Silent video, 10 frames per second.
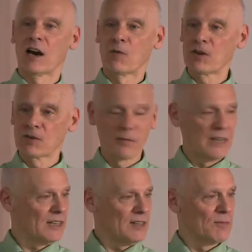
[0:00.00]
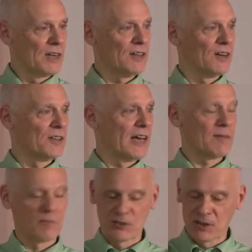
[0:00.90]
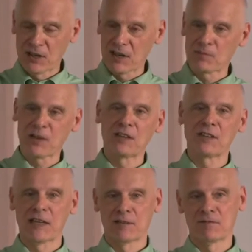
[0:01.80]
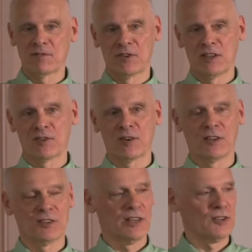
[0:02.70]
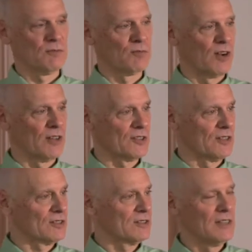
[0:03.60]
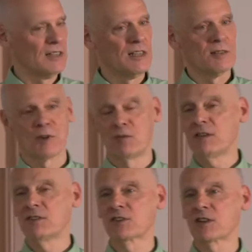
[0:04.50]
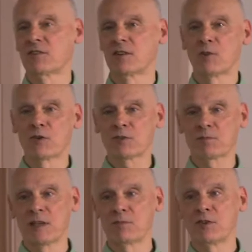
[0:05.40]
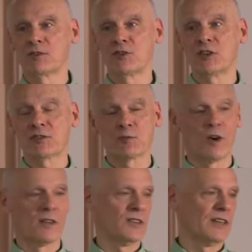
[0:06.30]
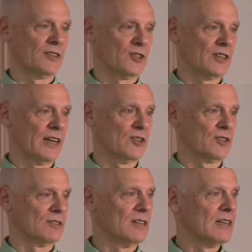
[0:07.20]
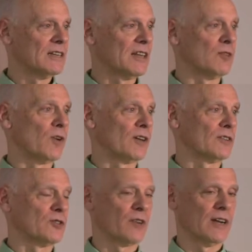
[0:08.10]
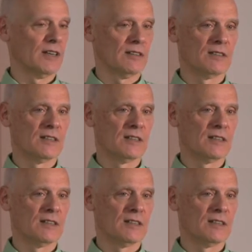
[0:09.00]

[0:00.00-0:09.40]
We don't make any money on that, but you got to pay them for the accreditation process. But we discovered most people just want the education. They want the training.